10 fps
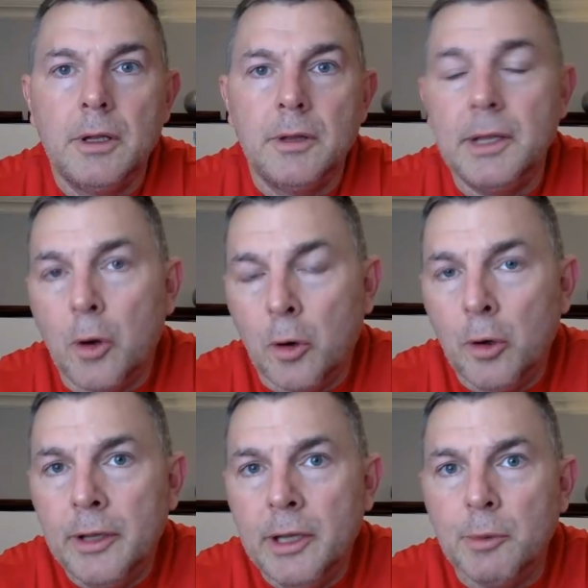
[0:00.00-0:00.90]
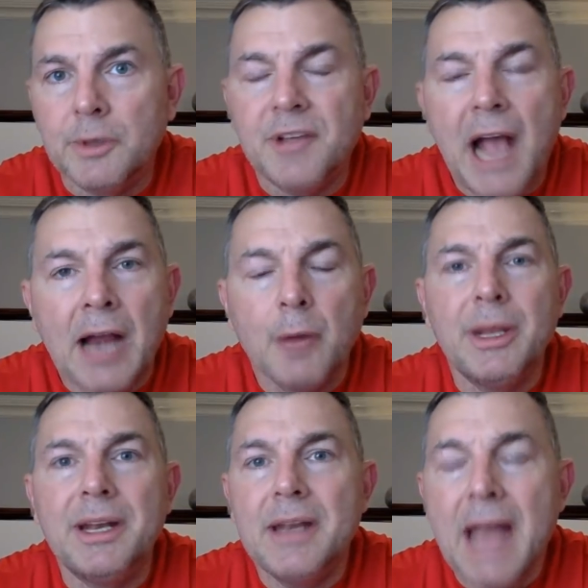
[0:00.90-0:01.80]
The Early
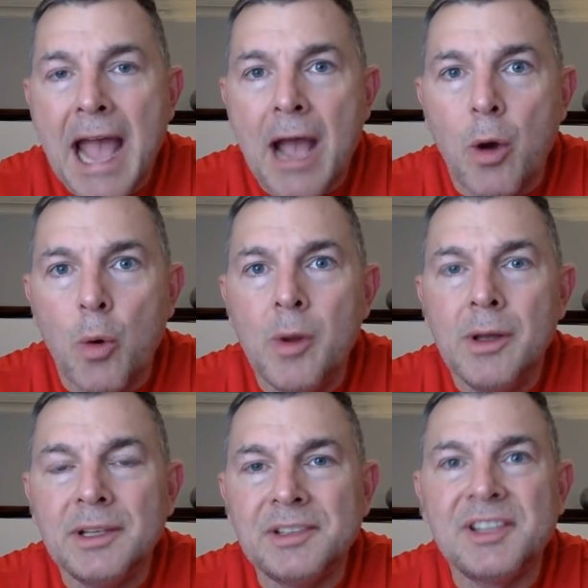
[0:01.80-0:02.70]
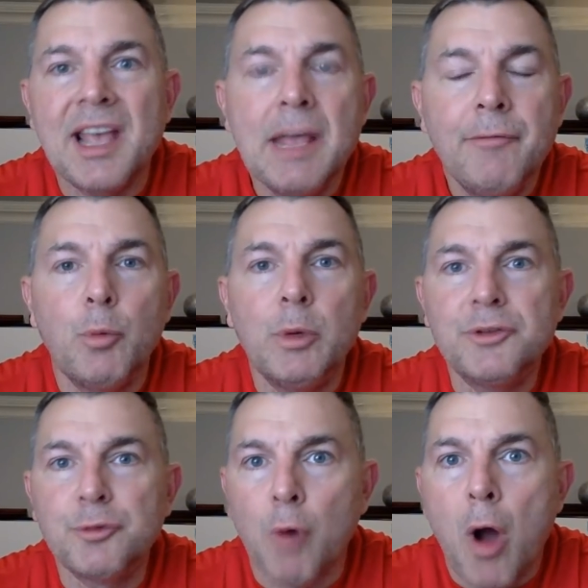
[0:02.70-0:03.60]
Retirement Now Safe
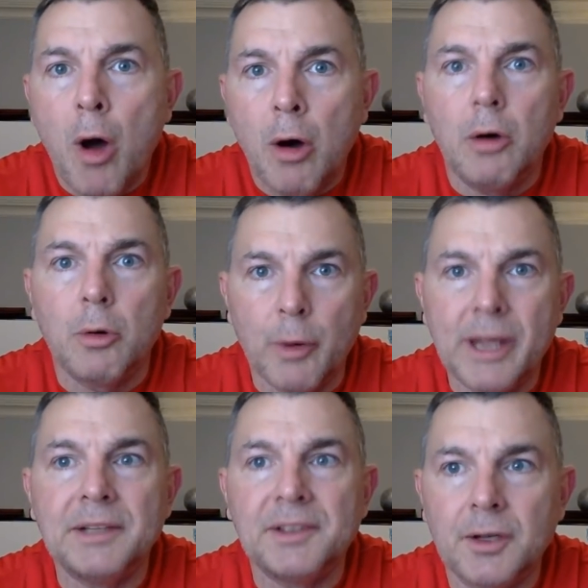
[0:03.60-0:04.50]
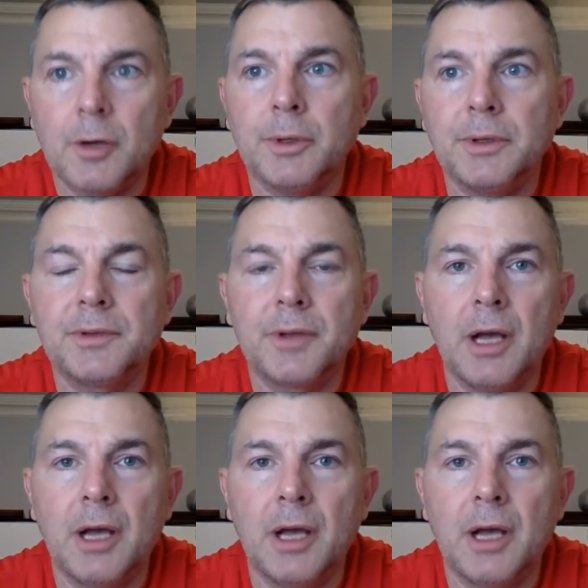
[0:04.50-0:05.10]
Withdrawal Rate Series.